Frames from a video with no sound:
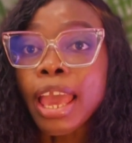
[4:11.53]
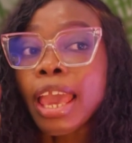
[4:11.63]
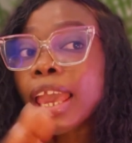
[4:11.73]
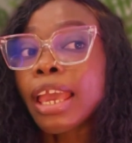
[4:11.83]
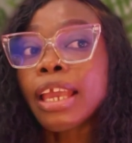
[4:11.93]

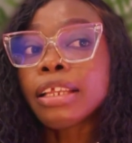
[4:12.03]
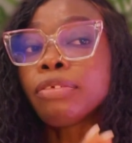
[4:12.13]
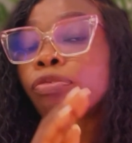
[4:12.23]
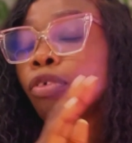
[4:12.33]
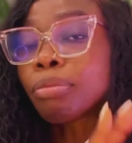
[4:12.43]

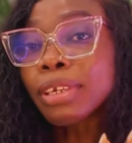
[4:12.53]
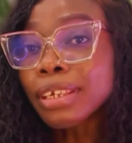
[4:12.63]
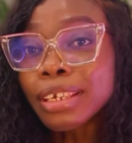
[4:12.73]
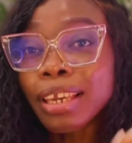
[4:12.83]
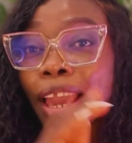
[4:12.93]
And for
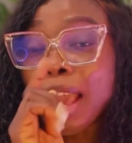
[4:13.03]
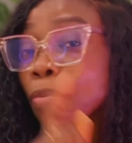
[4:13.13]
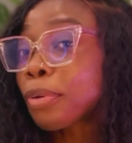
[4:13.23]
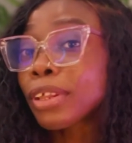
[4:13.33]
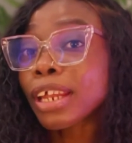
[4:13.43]
me, I
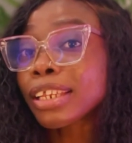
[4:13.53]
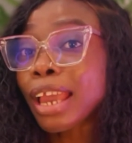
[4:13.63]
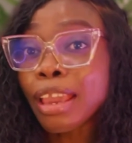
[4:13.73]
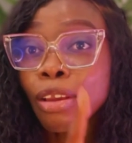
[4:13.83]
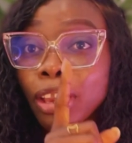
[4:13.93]
pray that
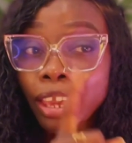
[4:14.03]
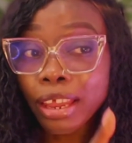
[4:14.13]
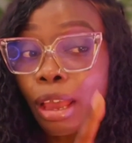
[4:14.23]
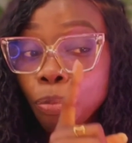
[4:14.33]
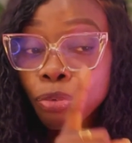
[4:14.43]
I
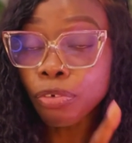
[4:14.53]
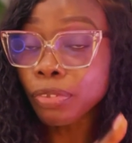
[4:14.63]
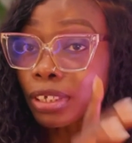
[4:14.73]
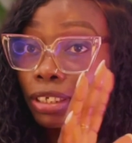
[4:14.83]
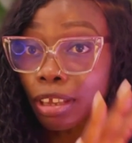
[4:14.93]
get approved
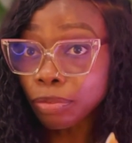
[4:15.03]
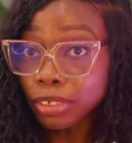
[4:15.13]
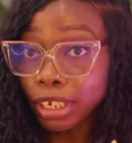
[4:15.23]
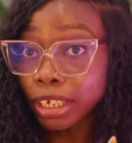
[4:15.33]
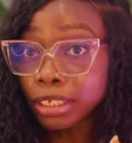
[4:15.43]
in 7
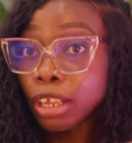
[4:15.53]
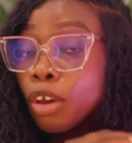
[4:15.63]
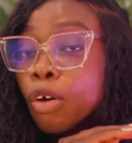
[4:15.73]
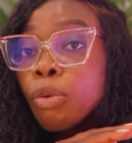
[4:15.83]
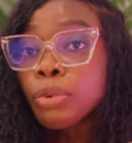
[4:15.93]
days
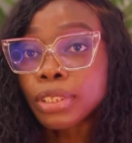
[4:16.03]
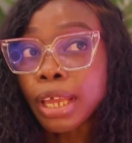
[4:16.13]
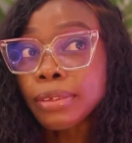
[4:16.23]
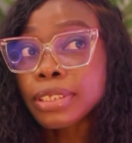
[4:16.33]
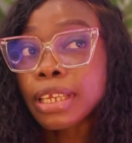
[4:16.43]

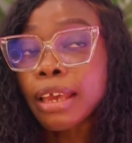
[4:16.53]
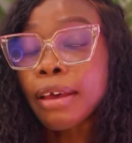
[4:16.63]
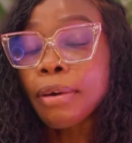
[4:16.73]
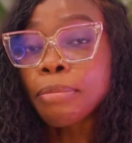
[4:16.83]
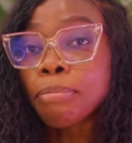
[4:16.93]
without
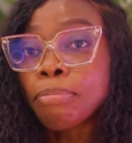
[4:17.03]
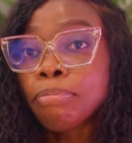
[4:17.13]
all